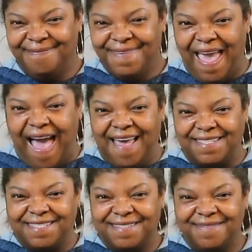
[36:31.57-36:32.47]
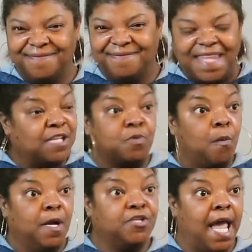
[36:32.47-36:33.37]
Yes, that's
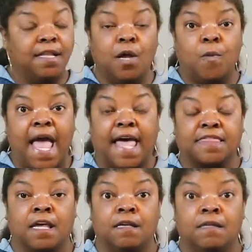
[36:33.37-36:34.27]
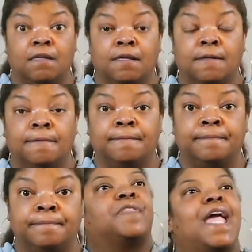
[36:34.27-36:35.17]
what we're dealing with.
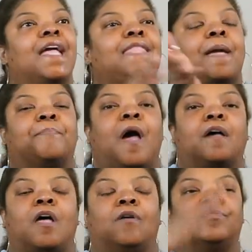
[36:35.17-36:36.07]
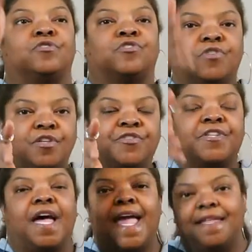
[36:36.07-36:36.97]
Then they brought on the
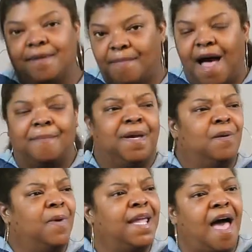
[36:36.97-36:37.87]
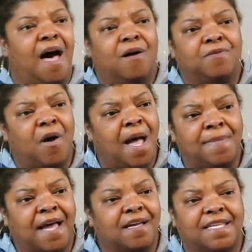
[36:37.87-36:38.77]
sister and the mama, and we all know,
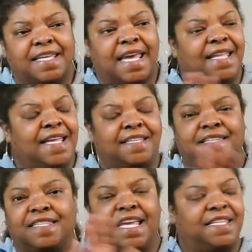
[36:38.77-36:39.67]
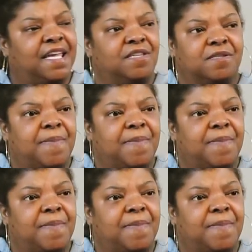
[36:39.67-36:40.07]
I'm not going to get into details